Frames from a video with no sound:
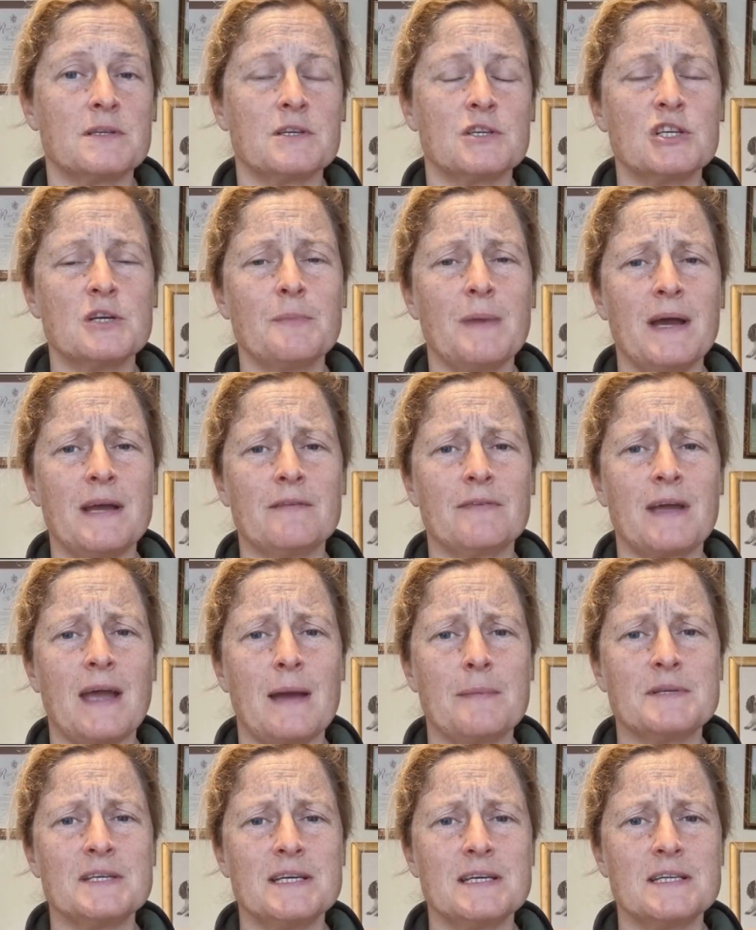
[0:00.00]
So she may have
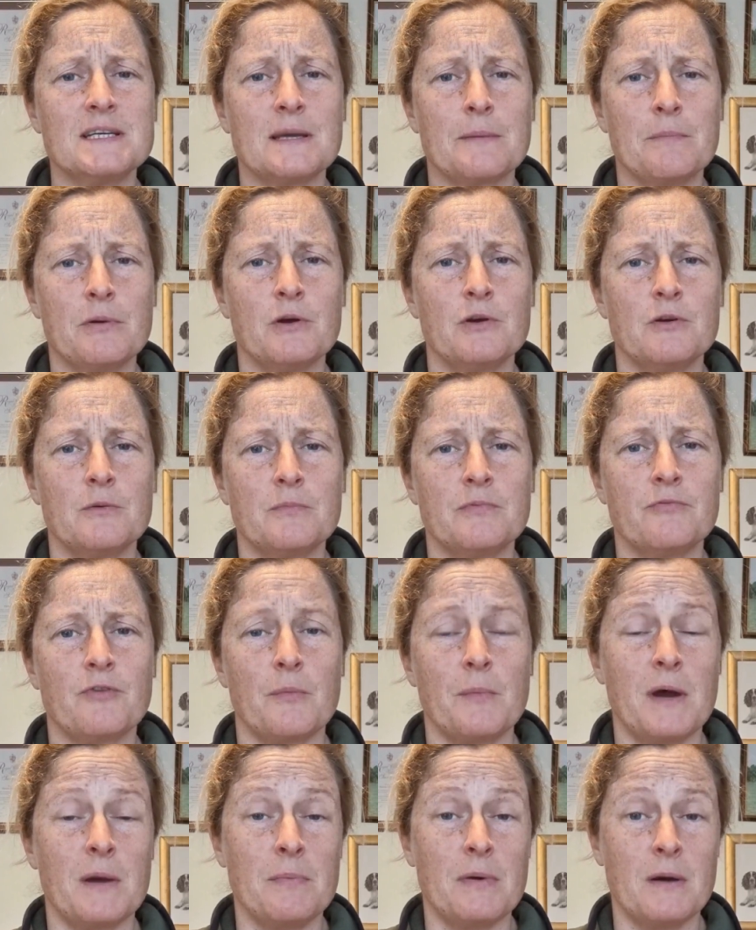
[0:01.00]
kept eating poop
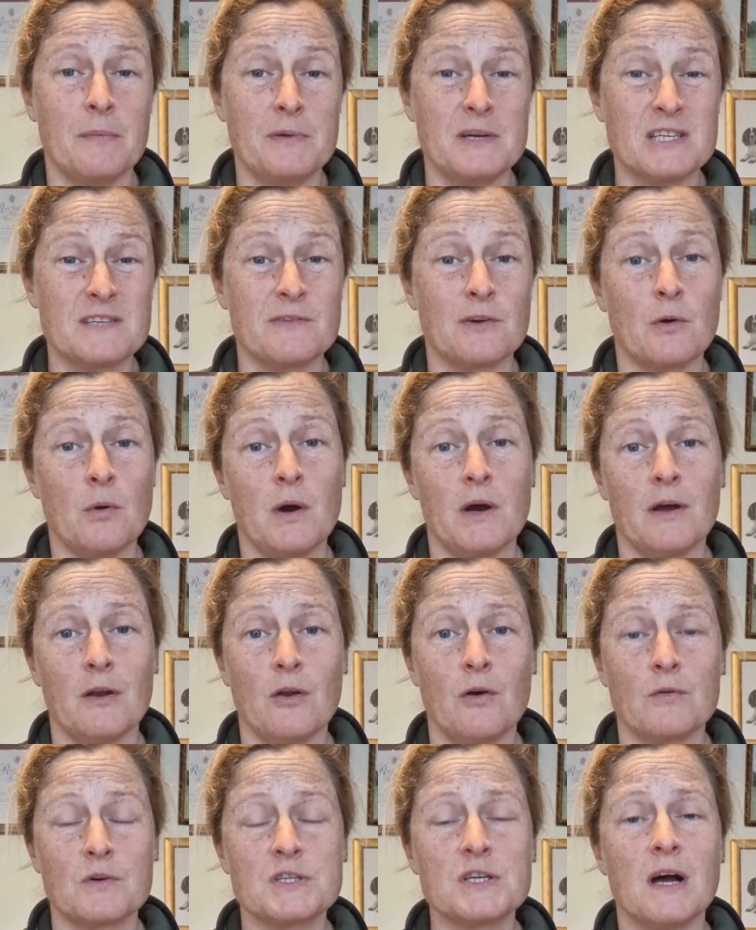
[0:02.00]
from her puppies for quite a
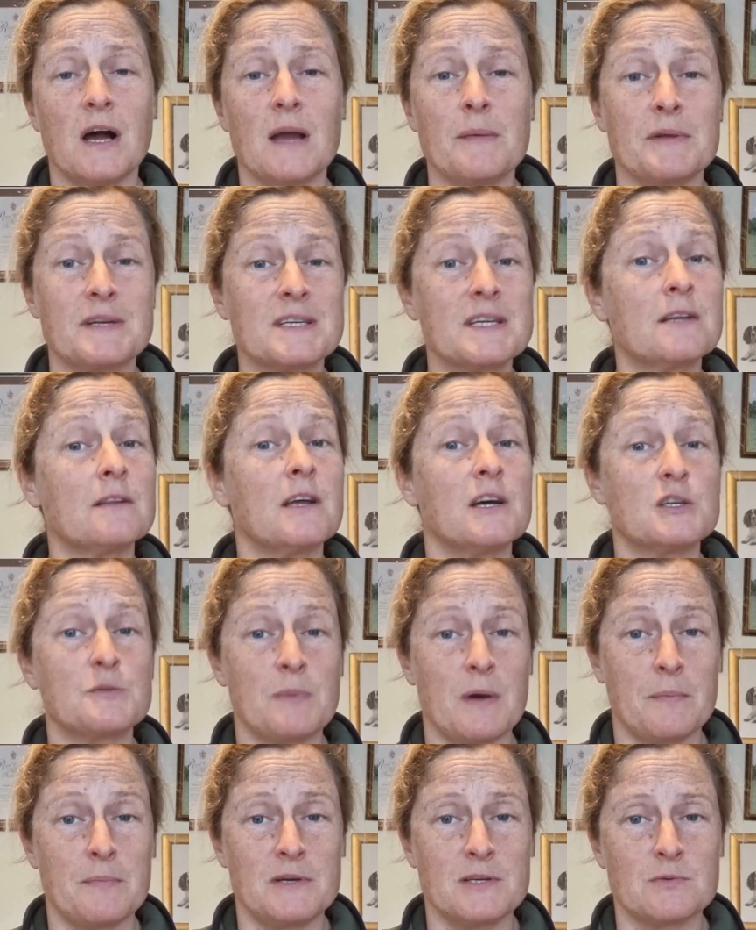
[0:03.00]
long time until those
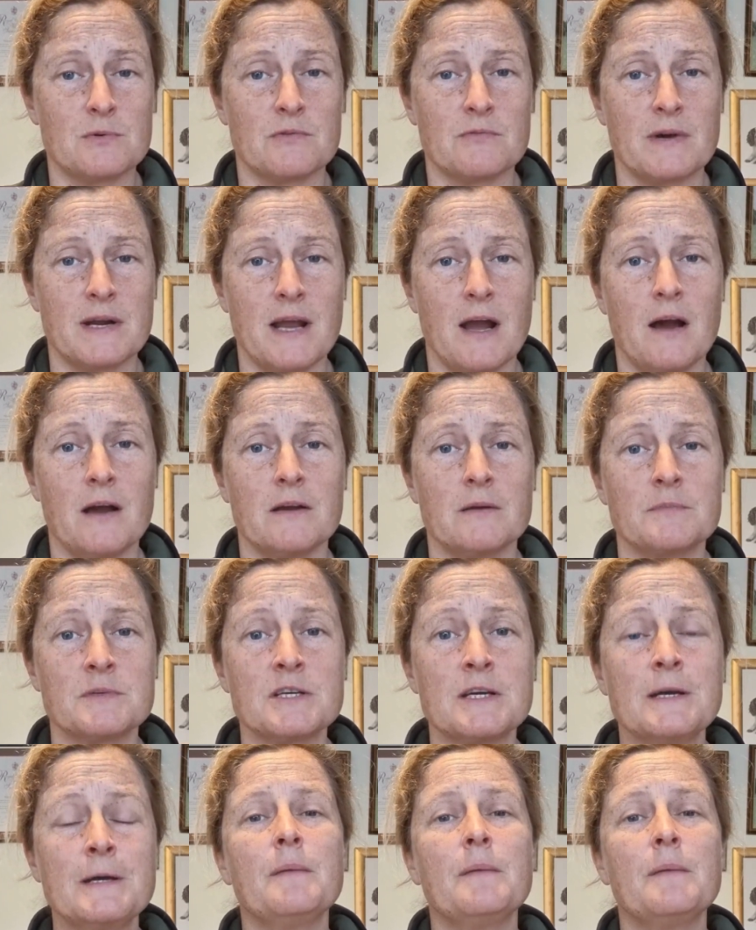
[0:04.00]
puppies were rehomed.